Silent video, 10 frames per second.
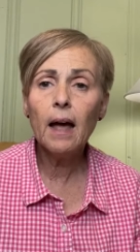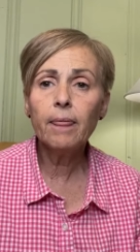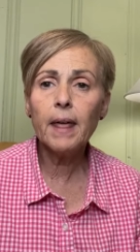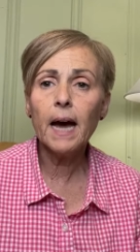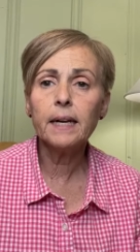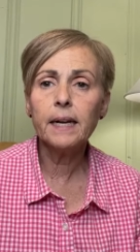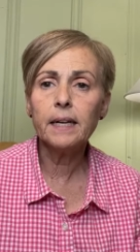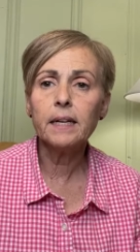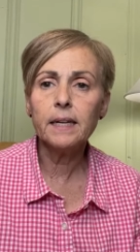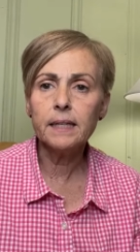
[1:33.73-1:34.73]
that
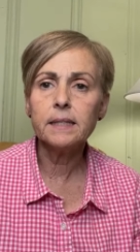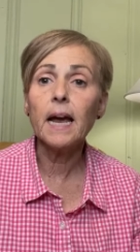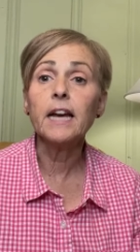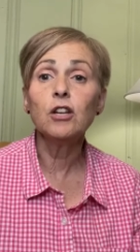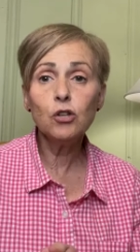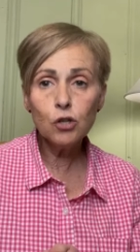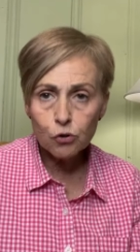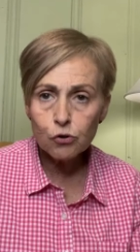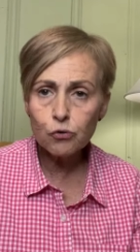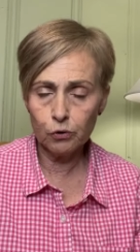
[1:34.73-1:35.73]
it is a
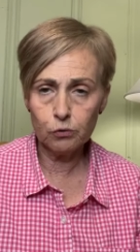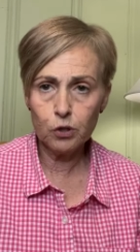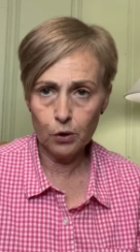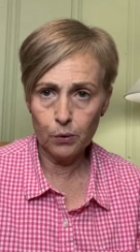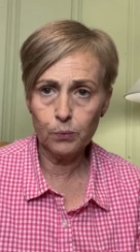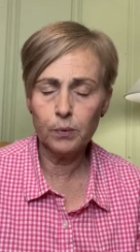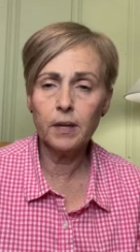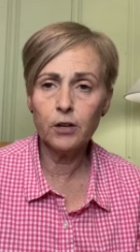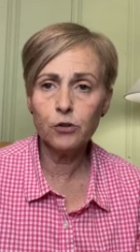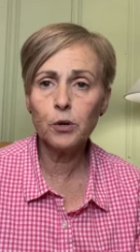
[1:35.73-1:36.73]
neutral tone
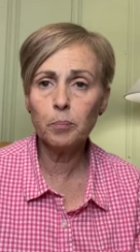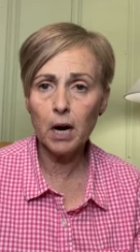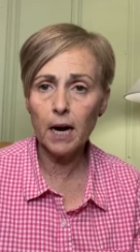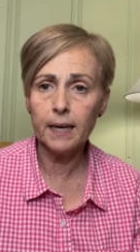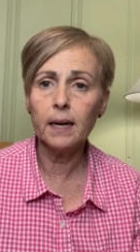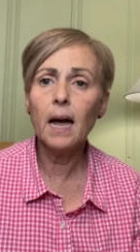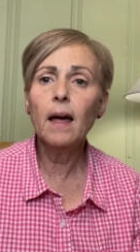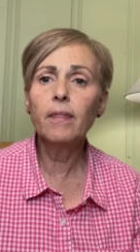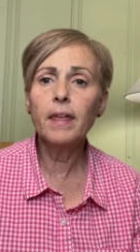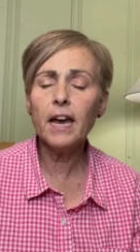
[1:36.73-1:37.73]
that you're buying.
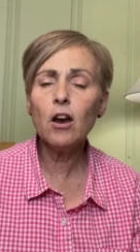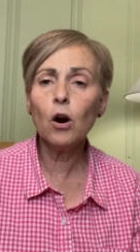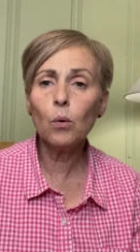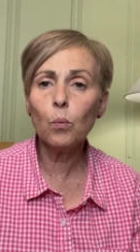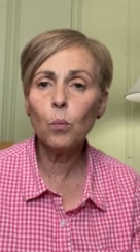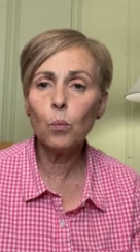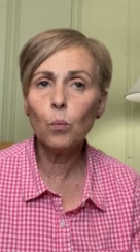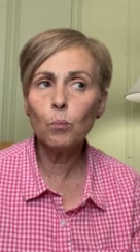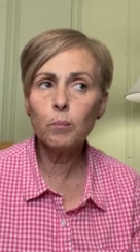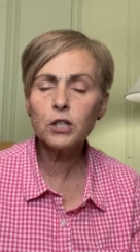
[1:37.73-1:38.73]
They are
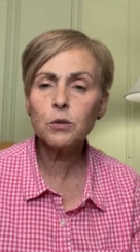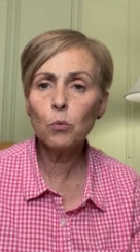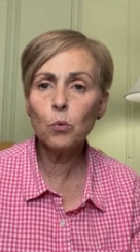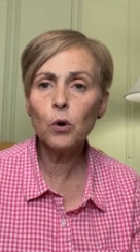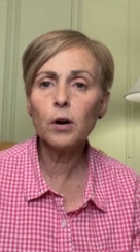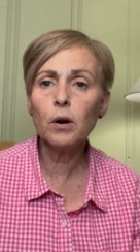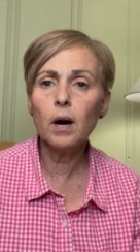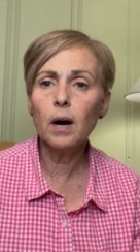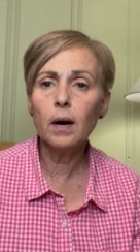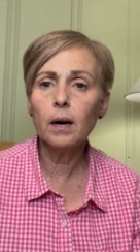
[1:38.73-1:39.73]
much more
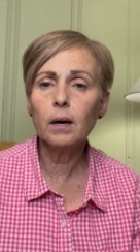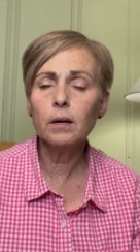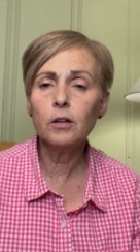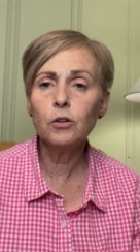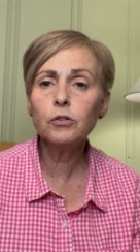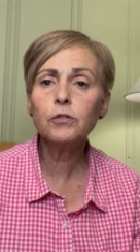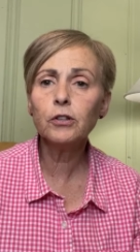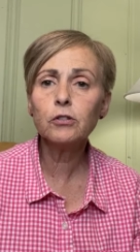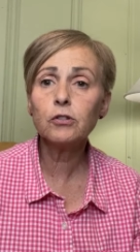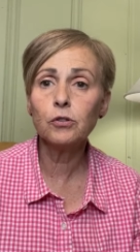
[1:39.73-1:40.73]
uh,
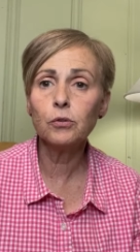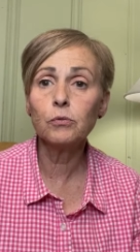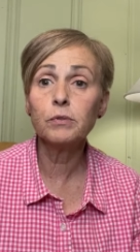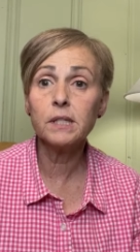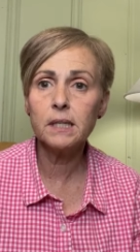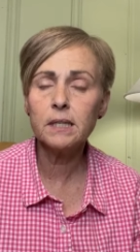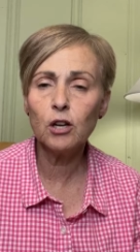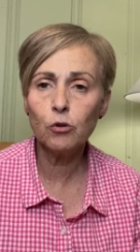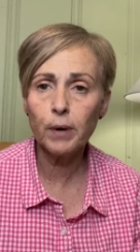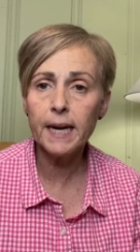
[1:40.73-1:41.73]
useful to
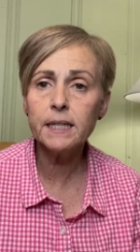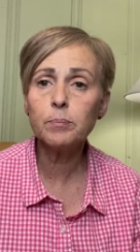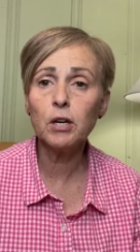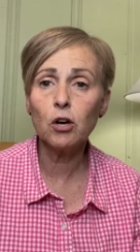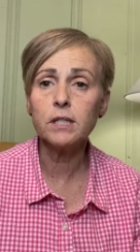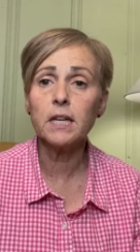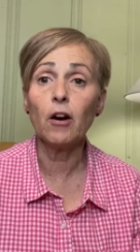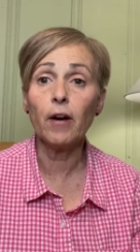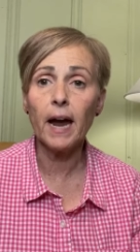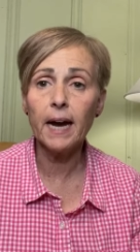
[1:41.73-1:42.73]
resistant grays because they
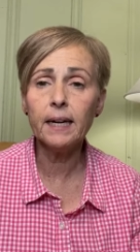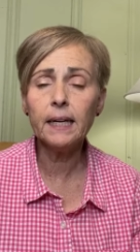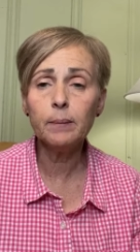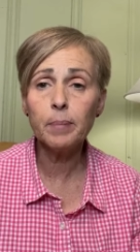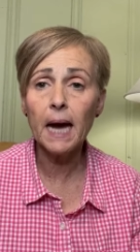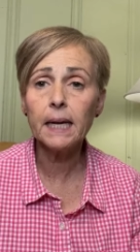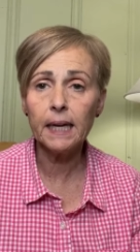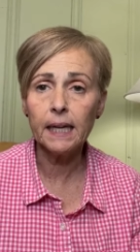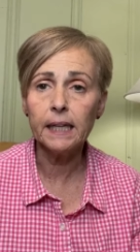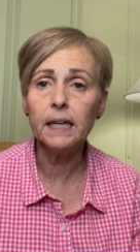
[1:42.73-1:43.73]
are adding back
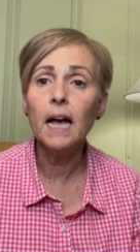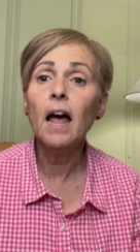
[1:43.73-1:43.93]
in